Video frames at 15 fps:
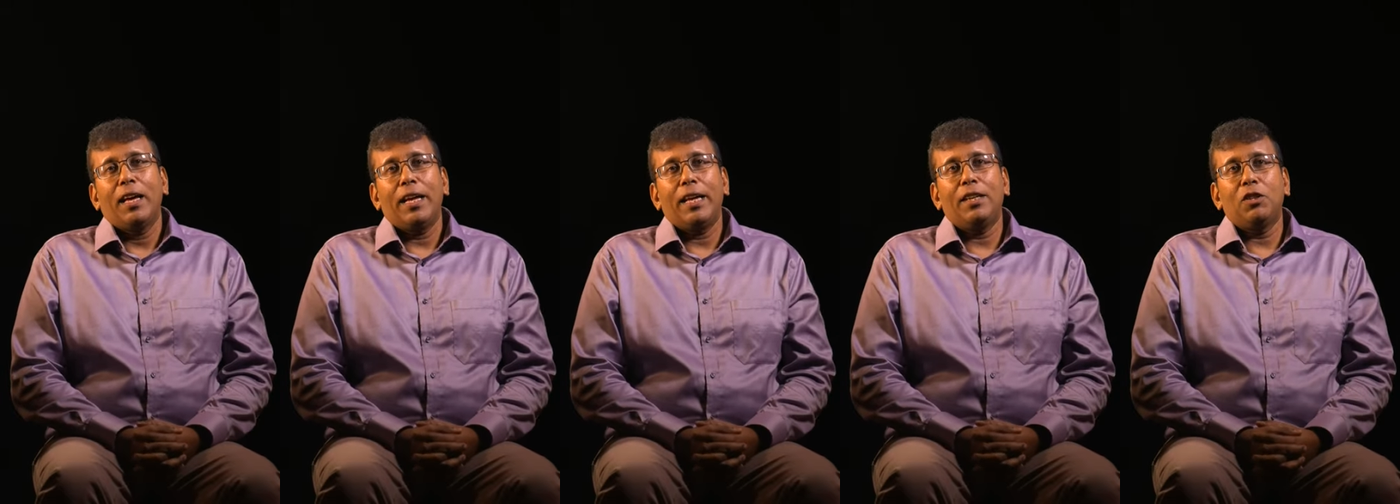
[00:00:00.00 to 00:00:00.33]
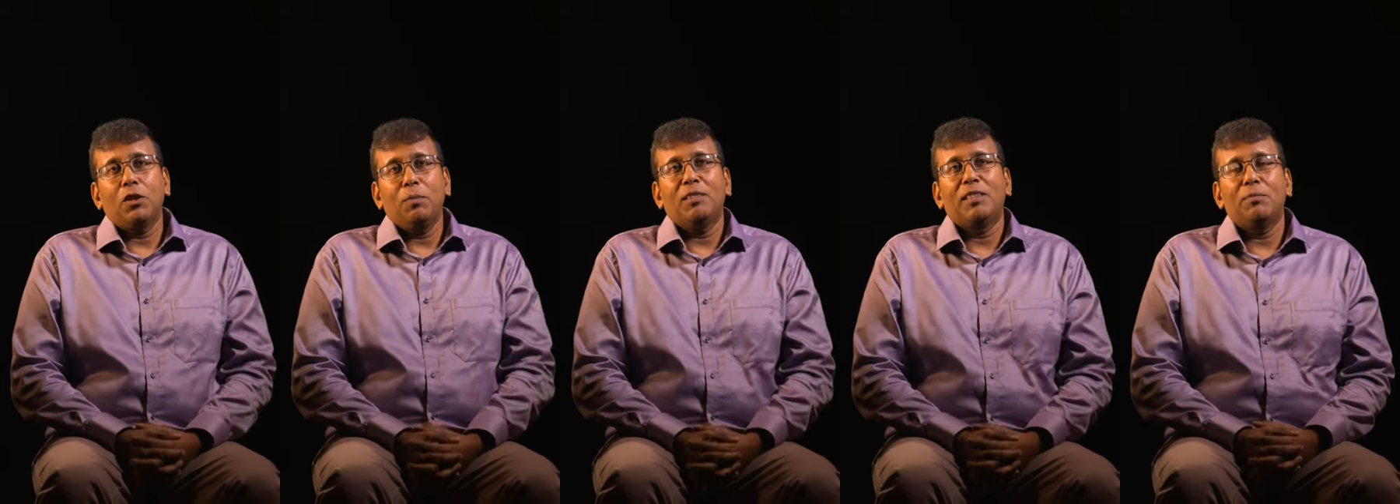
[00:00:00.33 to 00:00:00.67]
It
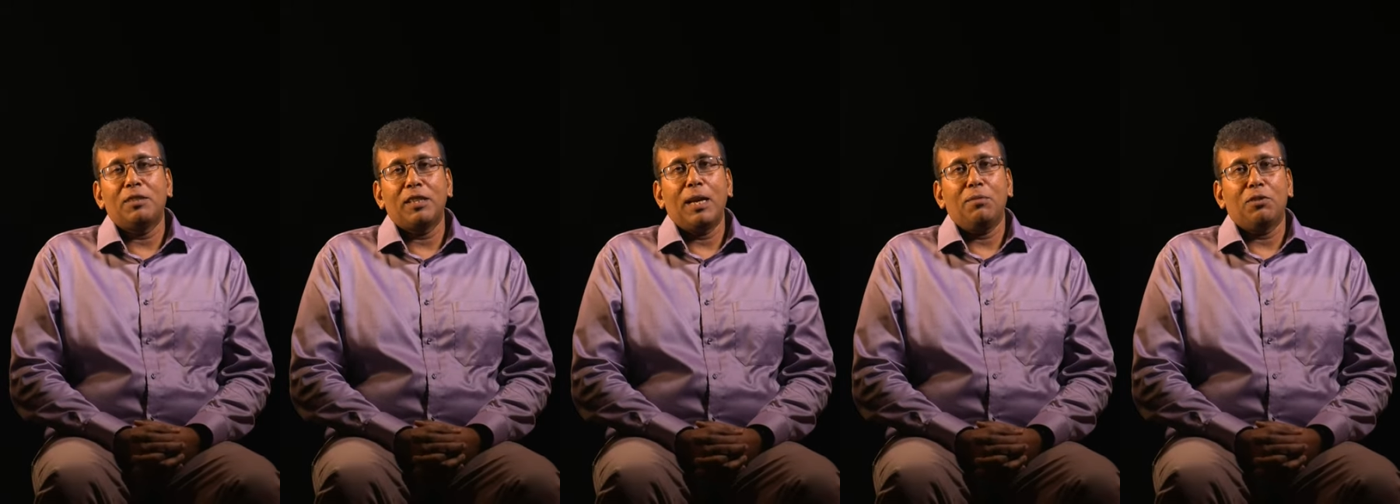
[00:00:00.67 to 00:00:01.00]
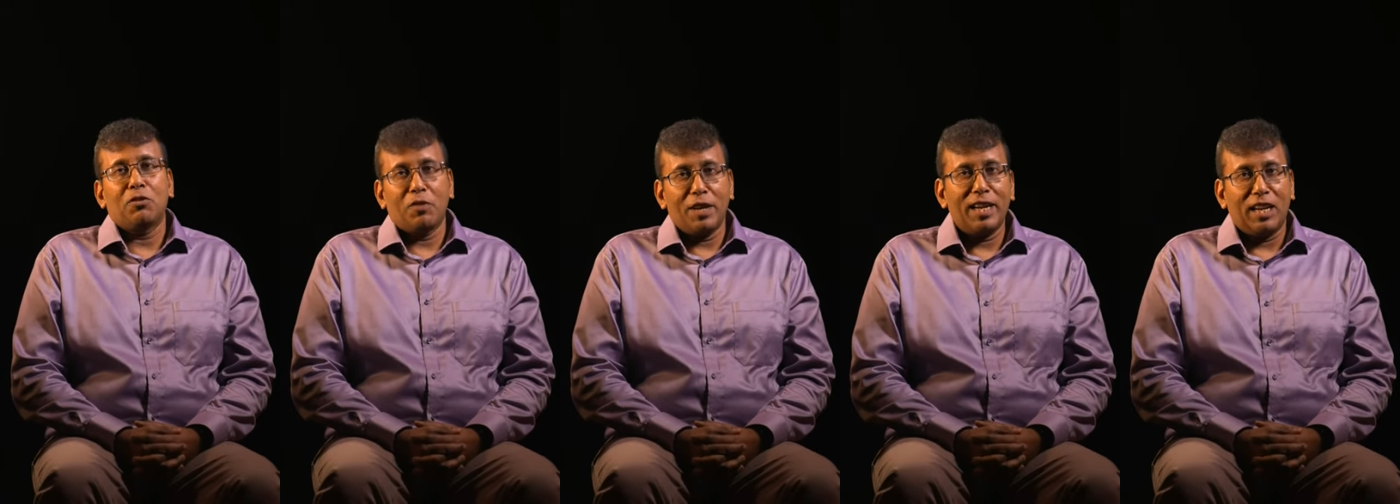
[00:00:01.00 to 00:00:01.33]
took me some time
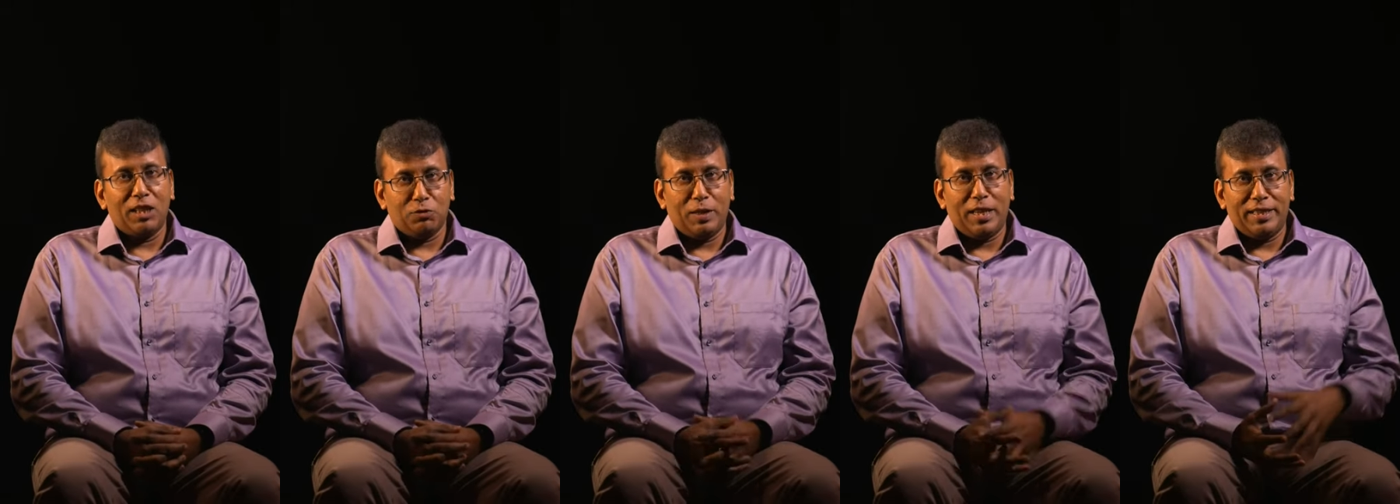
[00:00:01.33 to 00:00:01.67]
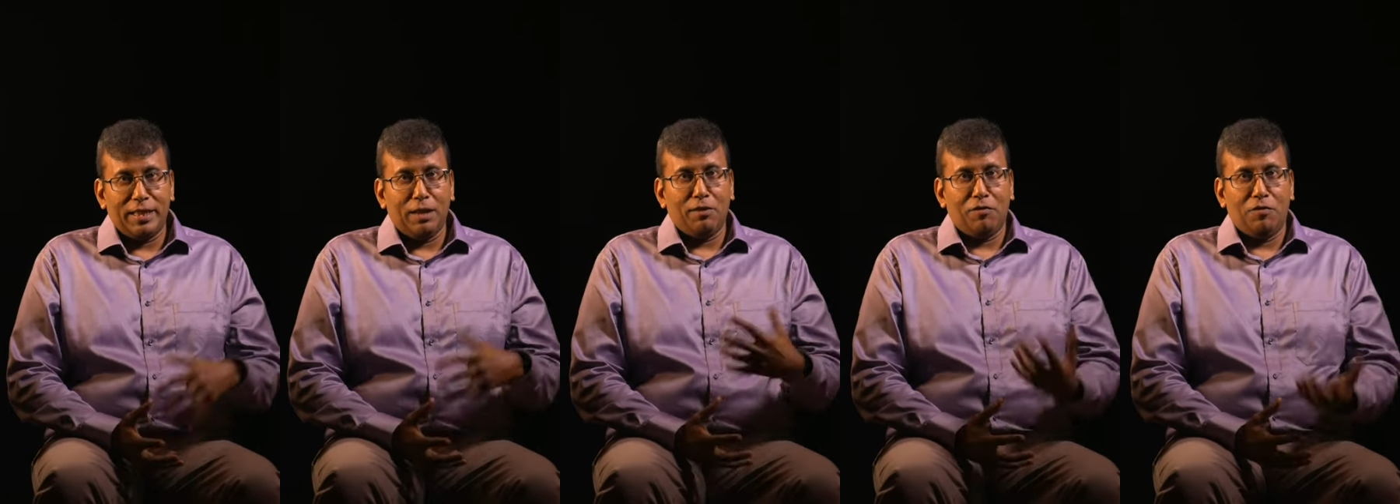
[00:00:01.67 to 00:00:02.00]
to realize when I
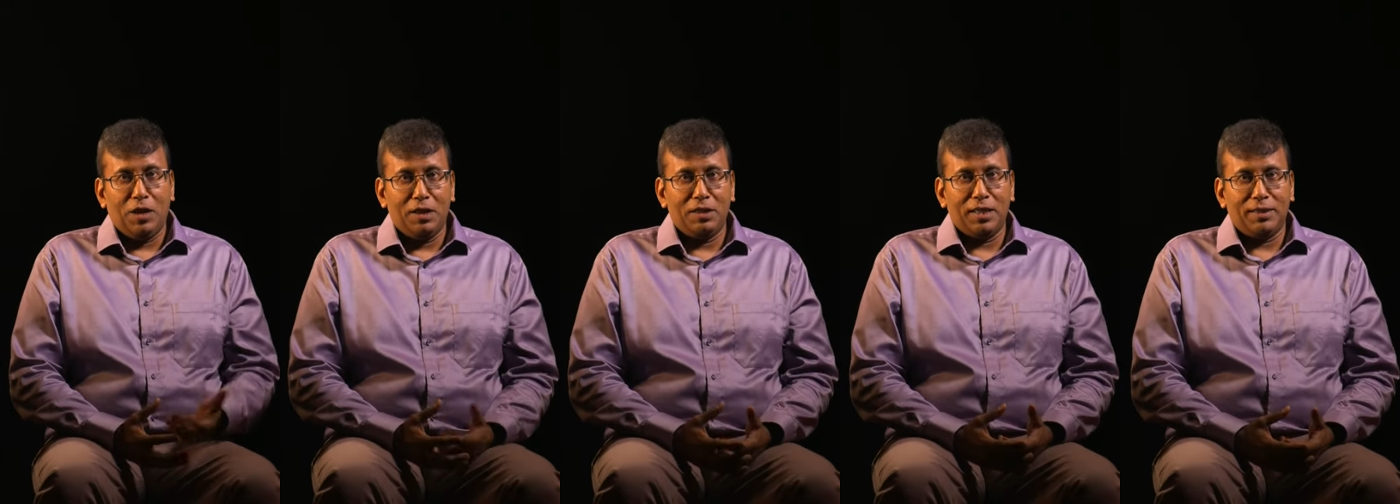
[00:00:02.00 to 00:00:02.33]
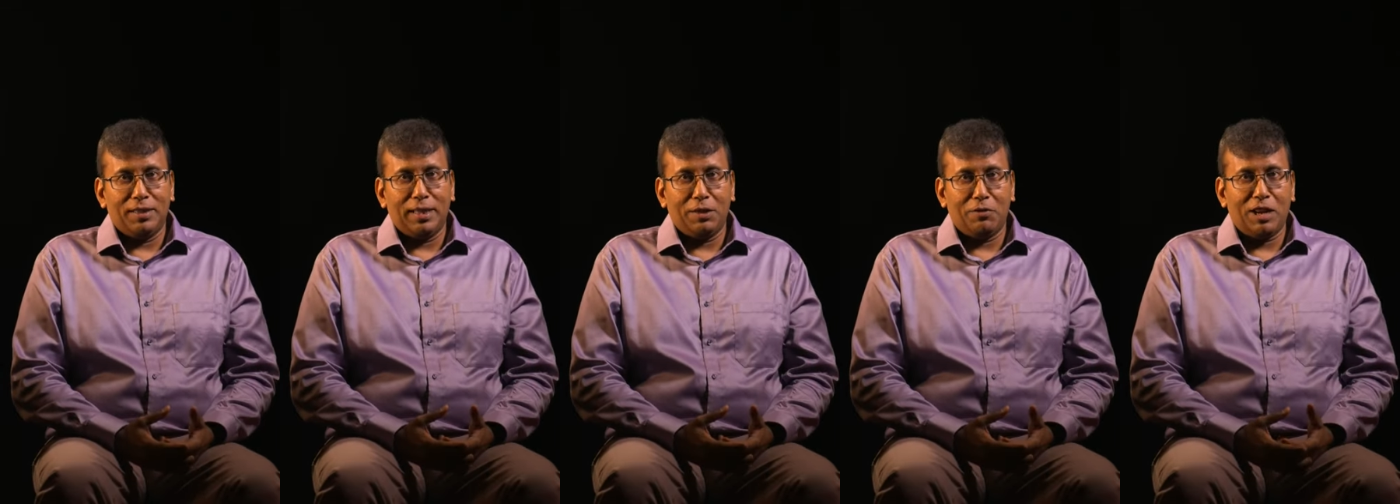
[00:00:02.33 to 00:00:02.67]
delved further
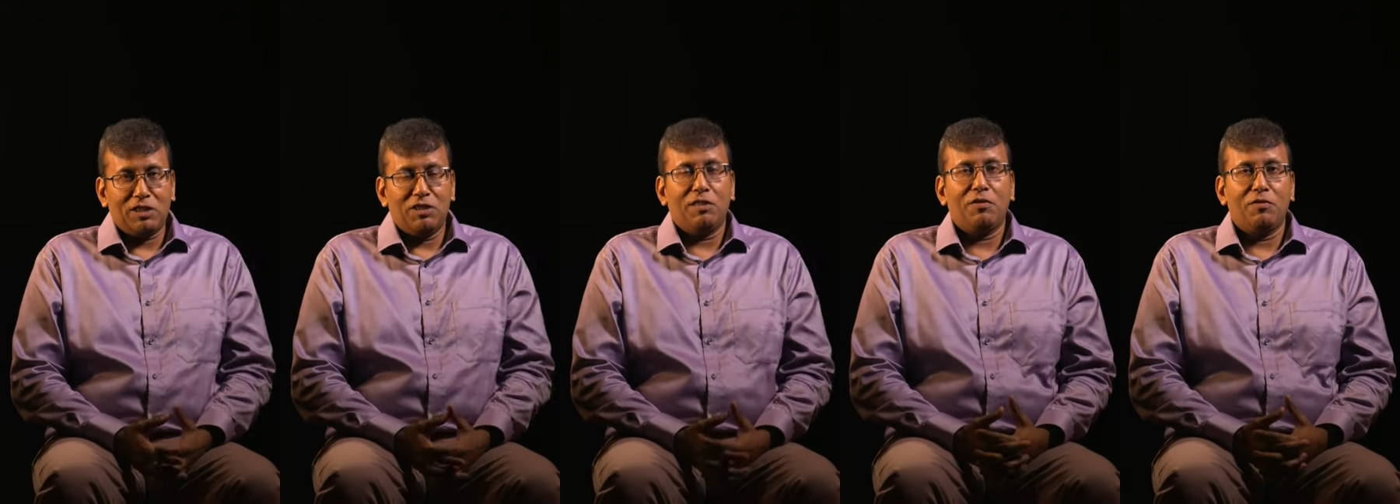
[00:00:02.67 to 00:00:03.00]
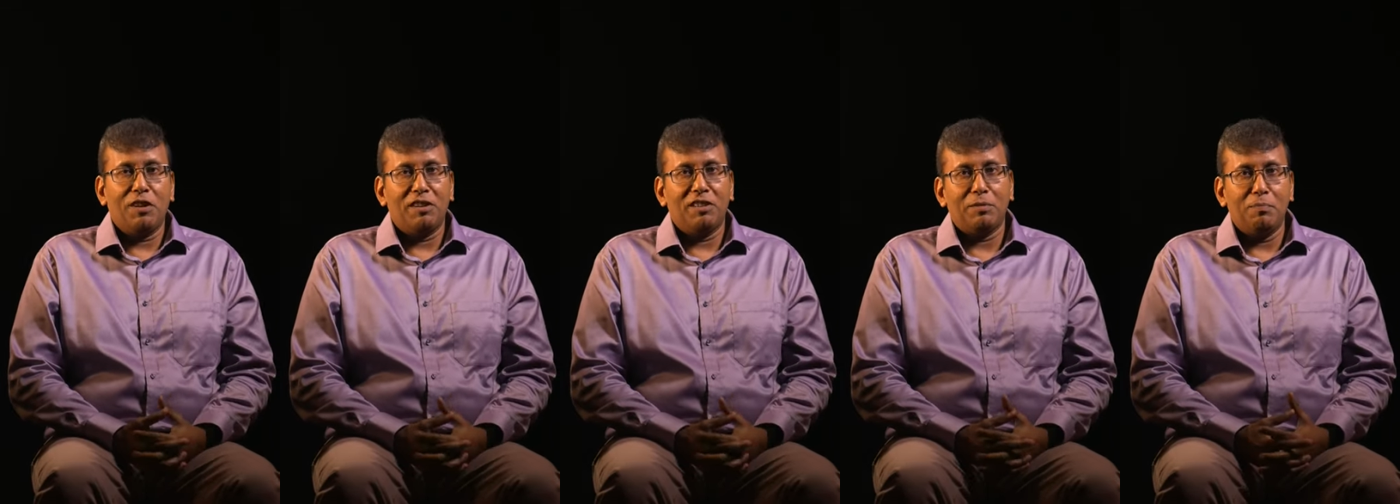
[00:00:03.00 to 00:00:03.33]
that they were actually referring